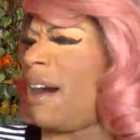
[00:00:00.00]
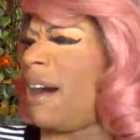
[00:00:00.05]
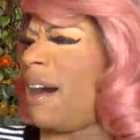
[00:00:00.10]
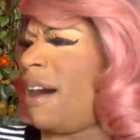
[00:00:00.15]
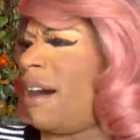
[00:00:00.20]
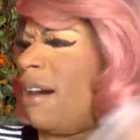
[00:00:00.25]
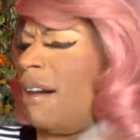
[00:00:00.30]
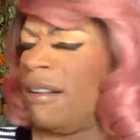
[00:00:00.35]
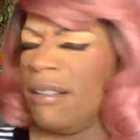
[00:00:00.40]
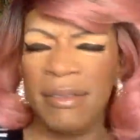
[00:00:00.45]

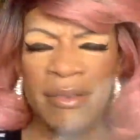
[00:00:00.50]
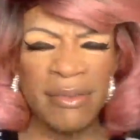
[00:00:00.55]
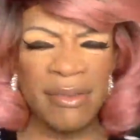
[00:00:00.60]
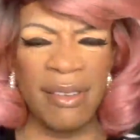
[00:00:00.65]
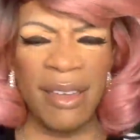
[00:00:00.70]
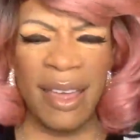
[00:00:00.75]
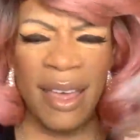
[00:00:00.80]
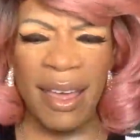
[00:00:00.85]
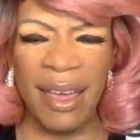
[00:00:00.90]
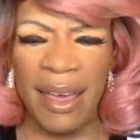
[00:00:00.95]
Oh,
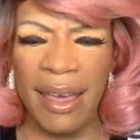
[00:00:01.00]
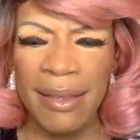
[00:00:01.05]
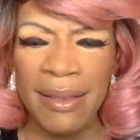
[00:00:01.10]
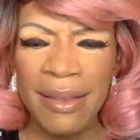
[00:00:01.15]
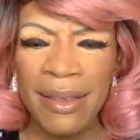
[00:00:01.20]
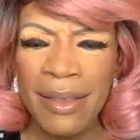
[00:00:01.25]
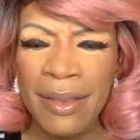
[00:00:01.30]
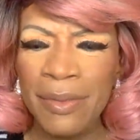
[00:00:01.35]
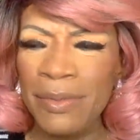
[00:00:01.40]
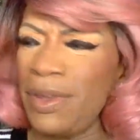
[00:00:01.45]

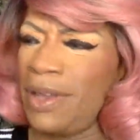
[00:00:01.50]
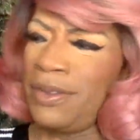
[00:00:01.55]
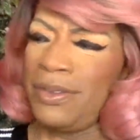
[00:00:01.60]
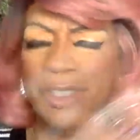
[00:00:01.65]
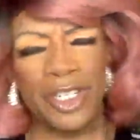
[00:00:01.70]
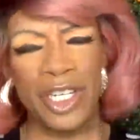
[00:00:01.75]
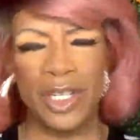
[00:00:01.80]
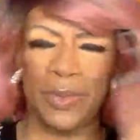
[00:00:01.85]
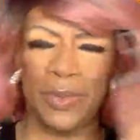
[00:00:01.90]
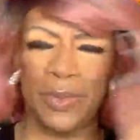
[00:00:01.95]
man,
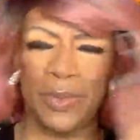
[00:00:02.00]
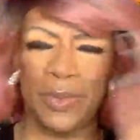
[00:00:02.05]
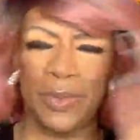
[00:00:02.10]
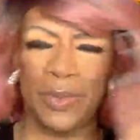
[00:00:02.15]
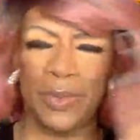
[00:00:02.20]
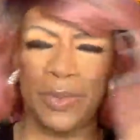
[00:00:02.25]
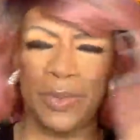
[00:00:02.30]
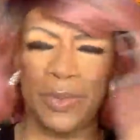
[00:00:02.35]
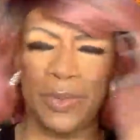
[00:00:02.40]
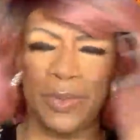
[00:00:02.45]
Jesus,
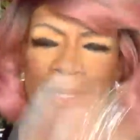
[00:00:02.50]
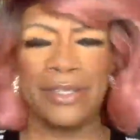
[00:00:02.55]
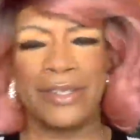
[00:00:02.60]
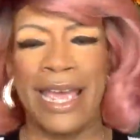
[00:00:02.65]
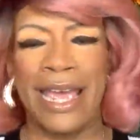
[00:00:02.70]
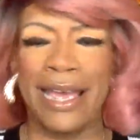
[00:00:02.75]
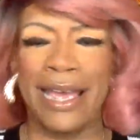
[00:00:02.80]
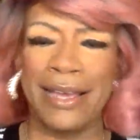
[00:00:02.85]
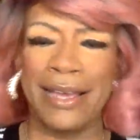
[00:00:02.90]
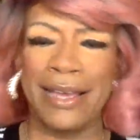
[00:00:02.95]

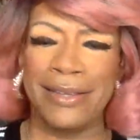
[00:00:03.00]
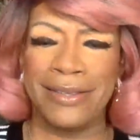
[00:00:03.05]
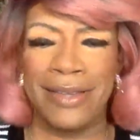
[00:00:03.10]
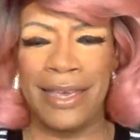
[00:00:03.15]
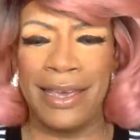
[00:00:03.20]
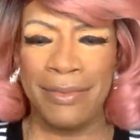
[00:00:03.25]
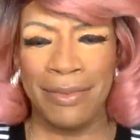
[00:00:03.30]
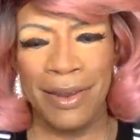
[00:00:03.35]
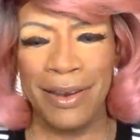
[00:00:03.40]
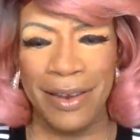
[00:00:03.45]
with
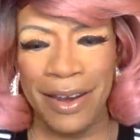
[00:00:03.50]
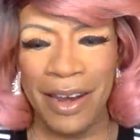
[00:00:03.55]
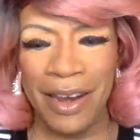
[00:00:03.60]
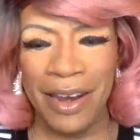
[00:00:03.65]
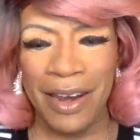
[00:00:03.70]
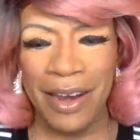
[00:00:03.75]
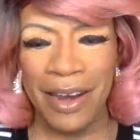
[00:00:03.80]
Jay-Z, No,